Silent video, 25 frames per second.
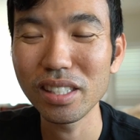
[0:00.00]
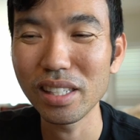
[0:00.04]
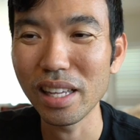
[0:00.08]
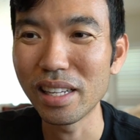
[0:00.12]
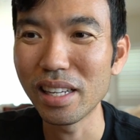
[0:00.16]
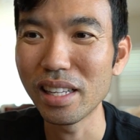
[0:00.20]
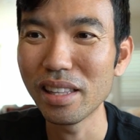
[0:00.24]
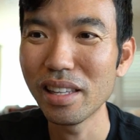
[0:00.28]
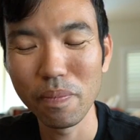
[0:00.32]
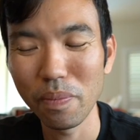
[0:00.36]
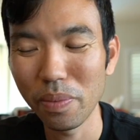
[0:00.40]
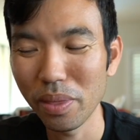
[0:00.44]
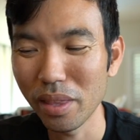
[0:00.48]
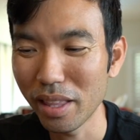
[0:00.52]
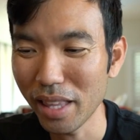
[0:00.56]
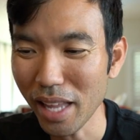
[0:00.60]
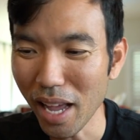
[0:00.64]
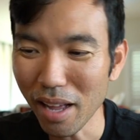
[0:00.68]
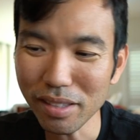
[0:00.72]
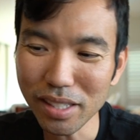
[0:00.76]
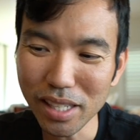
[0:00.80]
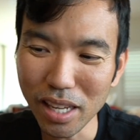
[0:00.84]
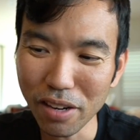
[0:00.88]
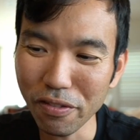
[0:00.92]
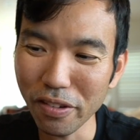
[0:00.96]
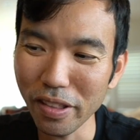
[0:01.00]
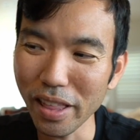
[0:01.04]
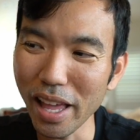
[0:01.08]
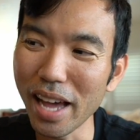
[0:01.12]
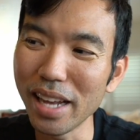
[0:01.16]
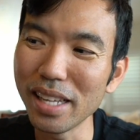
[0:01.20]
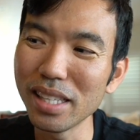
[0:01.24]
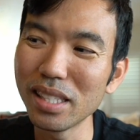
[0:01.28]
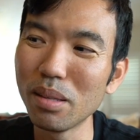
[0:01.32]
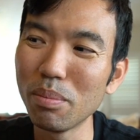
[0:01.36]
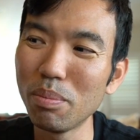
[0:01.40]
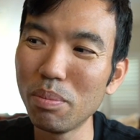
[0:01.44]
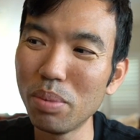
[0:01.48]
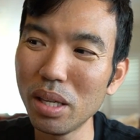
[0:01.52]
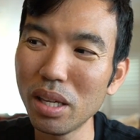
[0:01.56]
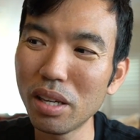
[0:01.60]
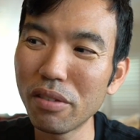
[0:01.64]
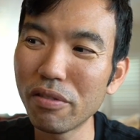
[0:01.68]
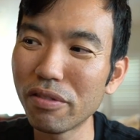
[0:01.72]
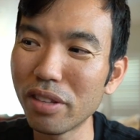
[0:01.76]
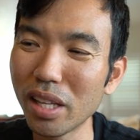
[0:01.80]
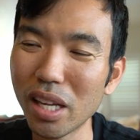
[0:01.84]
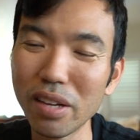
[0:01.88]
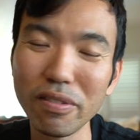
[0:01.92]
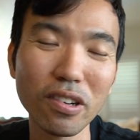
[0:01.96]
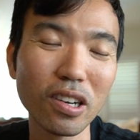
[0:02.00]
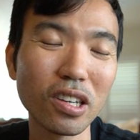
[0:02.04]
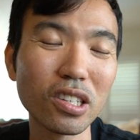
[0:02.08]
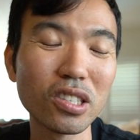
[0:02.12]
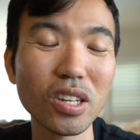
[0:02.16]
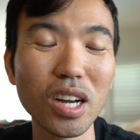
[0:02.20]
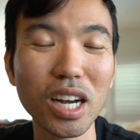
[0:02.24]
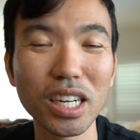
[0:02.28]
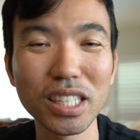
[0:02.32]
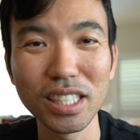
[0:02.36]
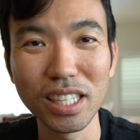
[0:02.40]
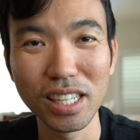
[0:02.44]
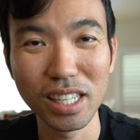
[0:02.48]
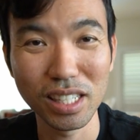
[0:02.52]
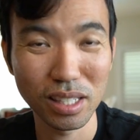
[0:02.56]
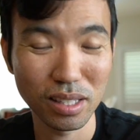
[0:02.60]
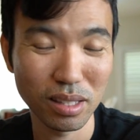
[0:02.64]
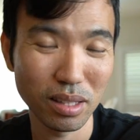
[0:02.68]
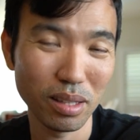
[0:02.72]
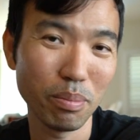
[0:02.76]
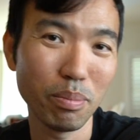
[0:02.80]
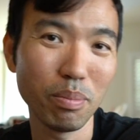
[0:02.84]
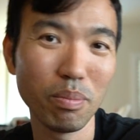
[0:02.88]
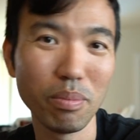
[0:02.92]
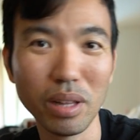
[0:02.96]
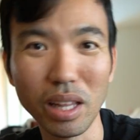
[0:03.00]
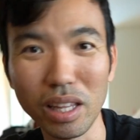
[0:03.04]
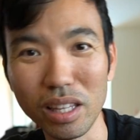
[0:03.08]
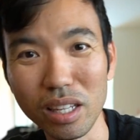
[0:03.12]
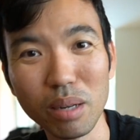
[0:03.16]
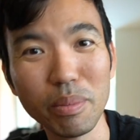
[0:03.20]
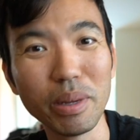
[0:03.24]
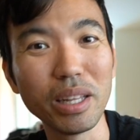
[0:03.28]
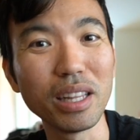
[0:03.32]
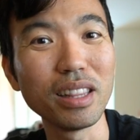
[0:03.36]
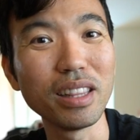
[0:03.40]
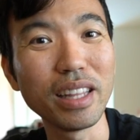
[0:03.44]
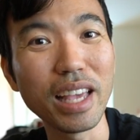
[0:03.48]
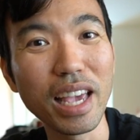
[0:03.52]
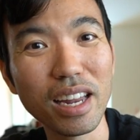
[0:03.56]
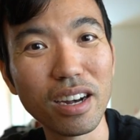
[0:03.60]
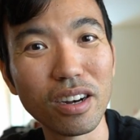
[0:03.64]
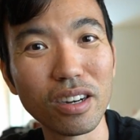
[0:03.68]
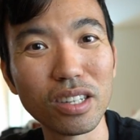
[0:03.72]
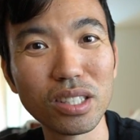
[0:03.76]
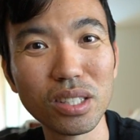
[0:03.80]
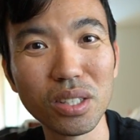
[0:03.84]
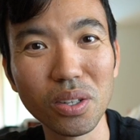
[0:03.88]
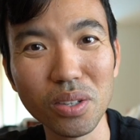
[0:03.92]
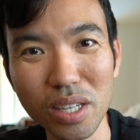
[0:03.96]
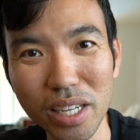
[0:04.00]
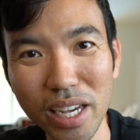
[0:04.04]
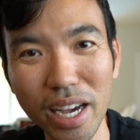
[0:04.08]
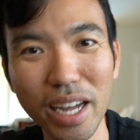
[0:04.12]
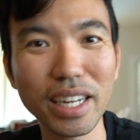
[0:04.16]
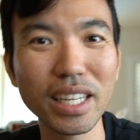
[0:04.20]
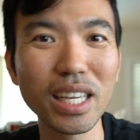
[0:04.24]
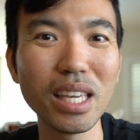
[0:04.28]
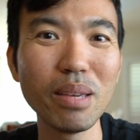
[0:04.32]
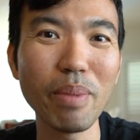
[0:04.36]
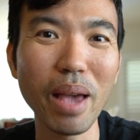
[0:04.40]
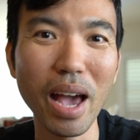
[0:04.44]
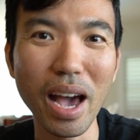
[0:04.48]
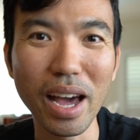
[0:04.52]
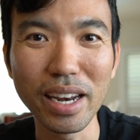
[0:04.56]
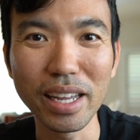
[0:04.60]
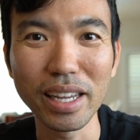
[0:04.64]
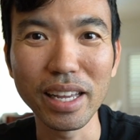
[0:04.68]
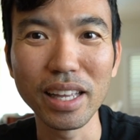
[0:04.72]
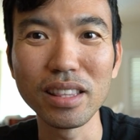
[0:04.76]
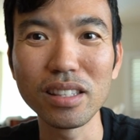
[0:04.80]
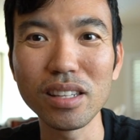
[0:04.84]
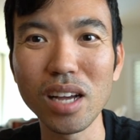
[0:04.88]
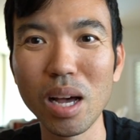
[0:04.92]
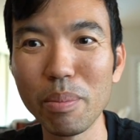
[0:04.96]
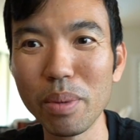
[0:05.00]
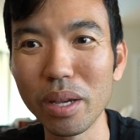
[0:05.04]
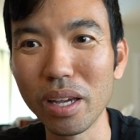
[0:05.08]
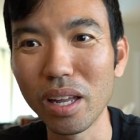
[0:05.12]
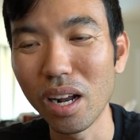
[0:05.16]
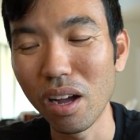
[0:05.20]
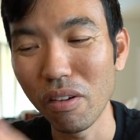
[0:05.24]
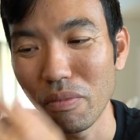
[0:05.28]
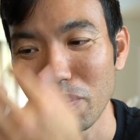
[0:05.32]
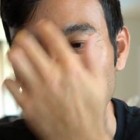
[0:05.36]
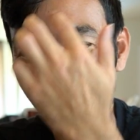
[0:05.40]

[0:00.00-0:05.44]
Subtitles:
And the downside for that is the peak flavor extraction is a little bit later, so you got to keep adding and topping it off.